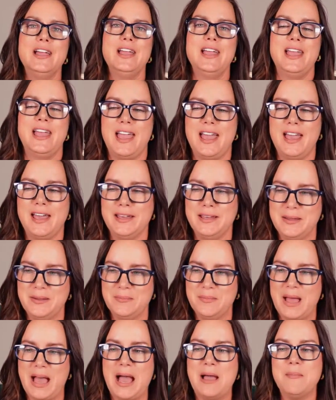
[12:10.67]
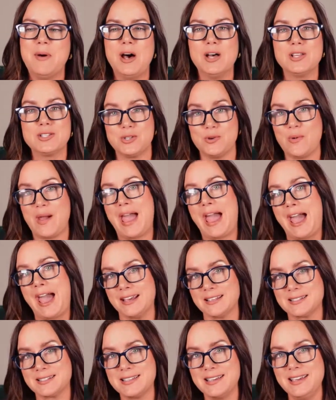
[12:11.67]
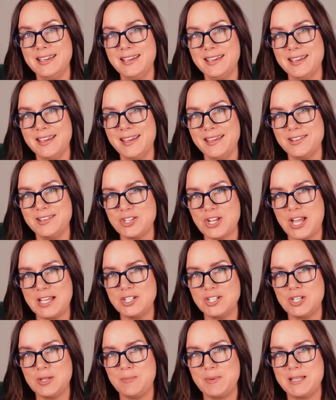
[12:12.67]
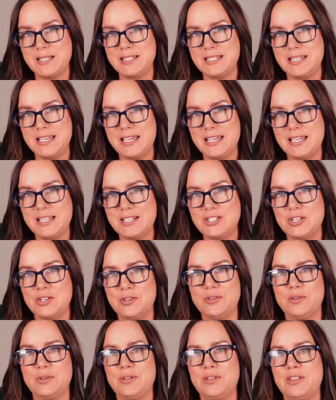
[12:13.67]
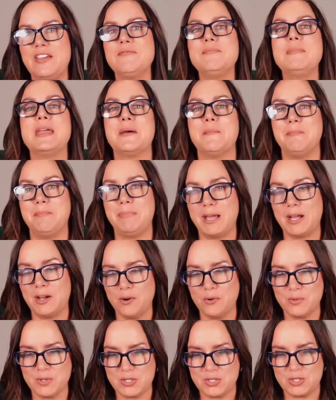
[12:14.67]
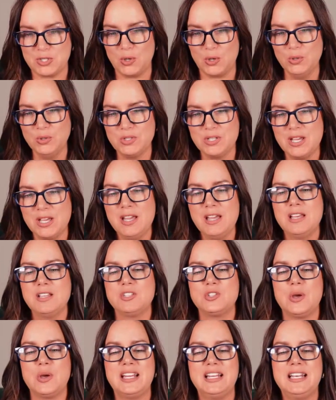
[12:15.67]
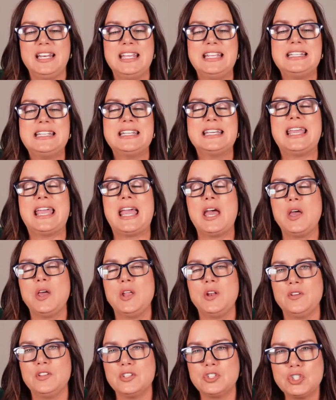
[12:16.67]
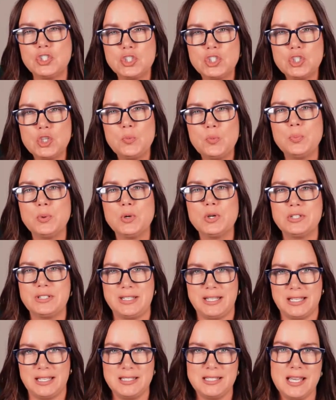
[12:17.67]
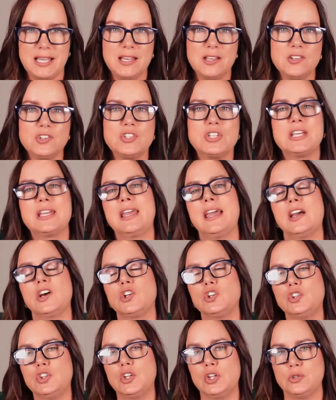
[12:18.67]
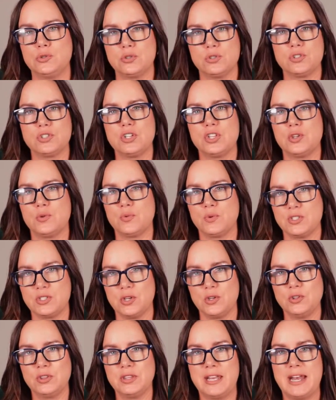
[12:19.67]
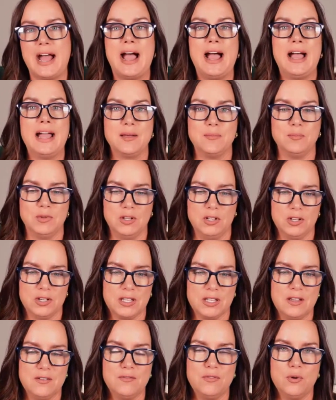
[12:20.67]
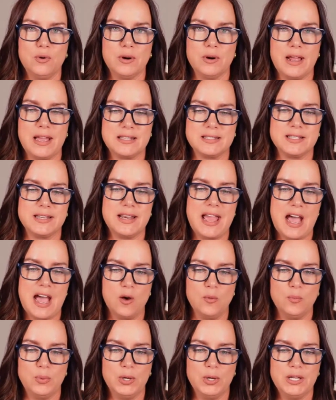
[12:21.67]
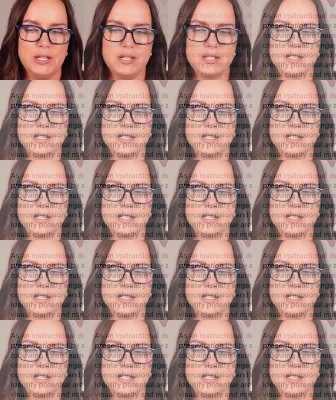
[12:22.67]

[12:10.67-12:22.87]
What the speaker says: I'm also asking ChatGPT to give me a bigger result. So I need to get super detailed to get closer to the result that I am looking for as an output.